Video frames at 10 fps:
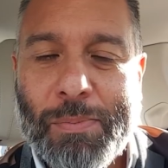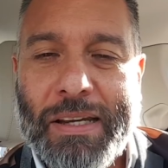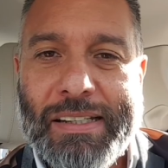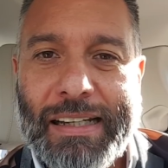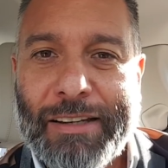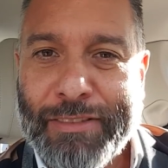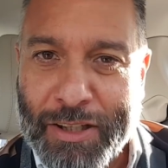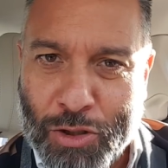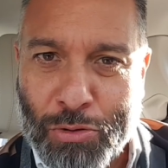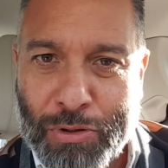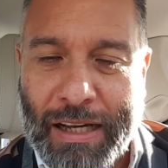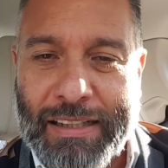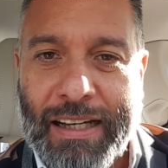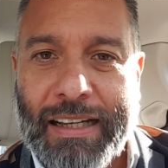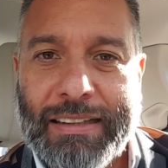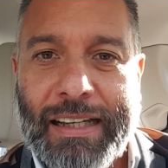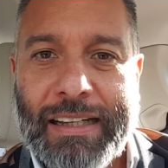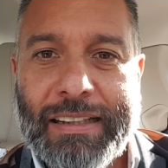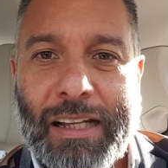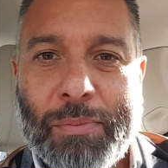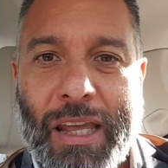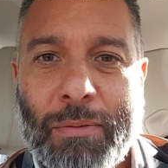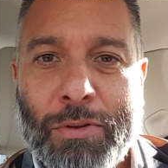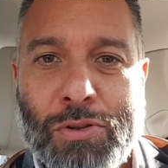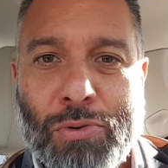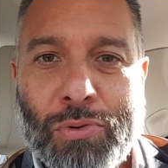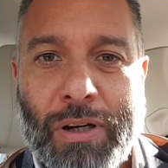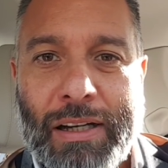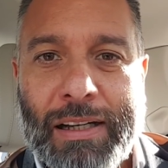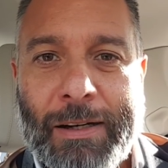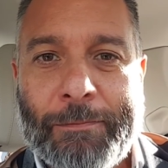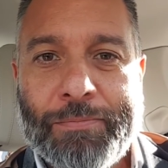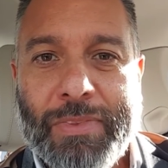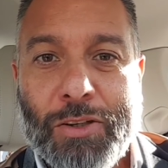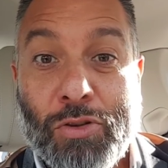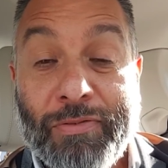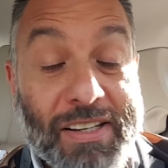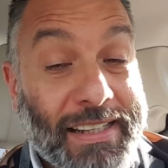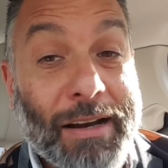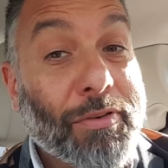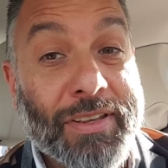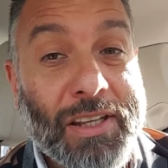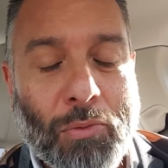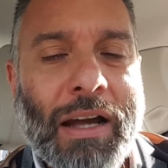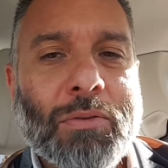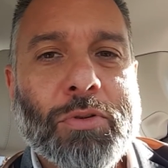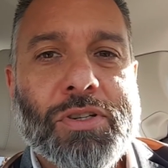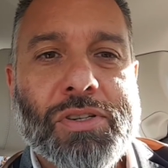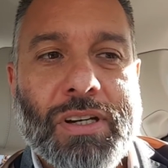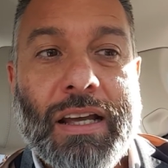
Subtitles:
Basically, if they do that, then they'll be able to invest in everything they want, which is